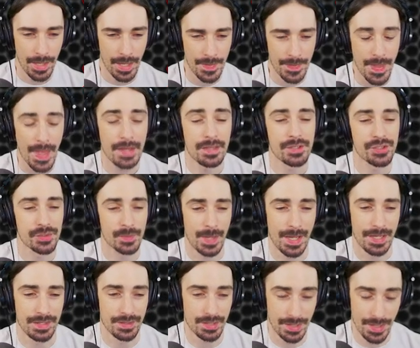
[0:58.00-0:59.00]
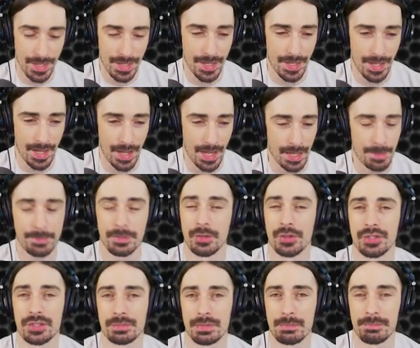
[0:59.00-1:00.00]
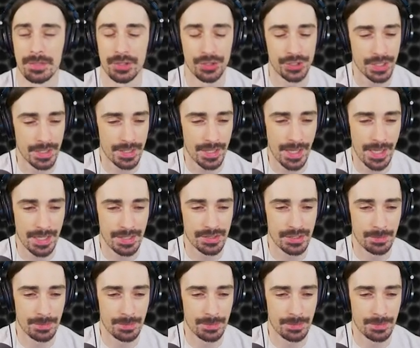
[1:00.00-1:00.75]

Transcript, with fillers: And that is why today I am going to be building a